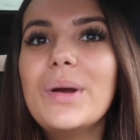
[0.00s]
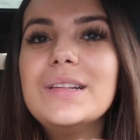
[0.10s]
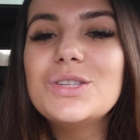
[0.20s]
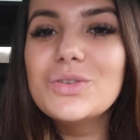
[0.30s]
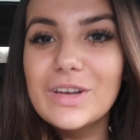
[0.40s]

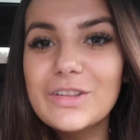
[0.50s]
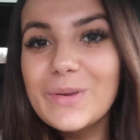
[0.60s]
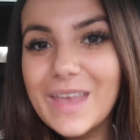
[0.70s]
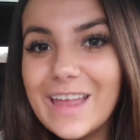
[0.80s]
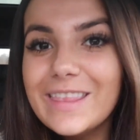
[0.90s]
But as soon as
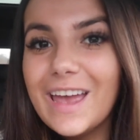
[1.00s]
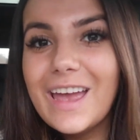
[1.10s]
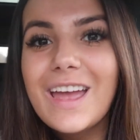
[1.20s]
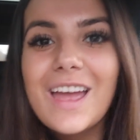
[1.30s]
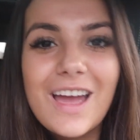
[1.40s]
we get
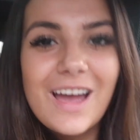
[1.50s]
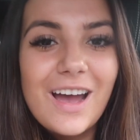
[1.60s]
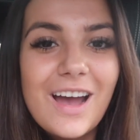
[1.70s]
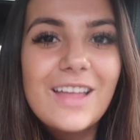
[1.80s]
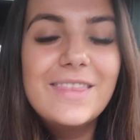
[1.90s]
there,
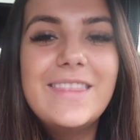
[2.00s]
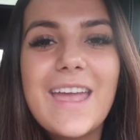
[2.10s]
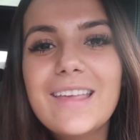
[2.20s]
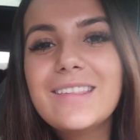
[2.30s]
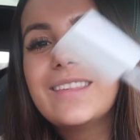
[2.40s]

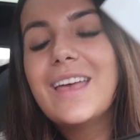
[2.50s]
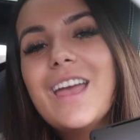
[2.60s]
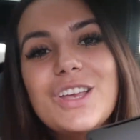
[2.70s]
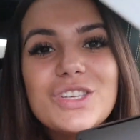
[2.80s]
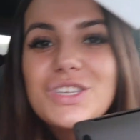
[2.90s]
this
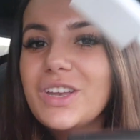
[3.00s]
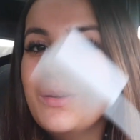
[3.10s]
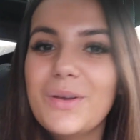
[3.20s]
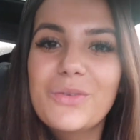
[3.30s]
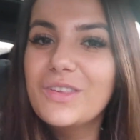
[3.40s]
is just going
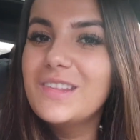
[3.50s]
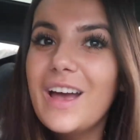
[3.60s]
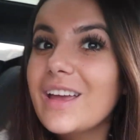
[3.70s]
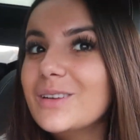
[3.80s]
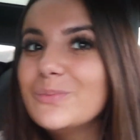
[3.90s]
to be on the
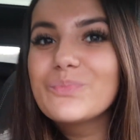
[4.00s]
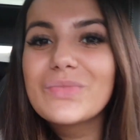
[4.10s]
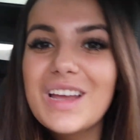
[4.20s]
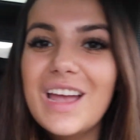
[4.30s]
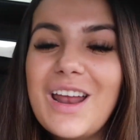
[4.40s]
side.
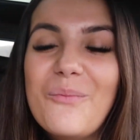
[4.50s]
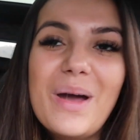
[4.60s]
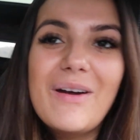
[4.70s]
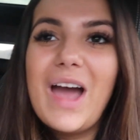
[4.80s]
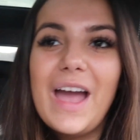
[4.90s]
And I'm
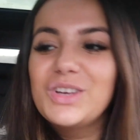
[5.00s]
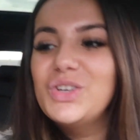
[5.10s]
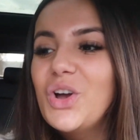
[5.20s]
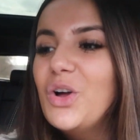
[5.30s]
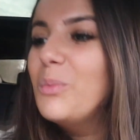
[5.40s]
not
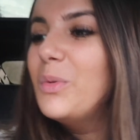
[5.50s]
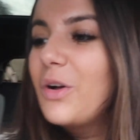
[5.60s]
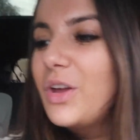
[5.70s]
actually going to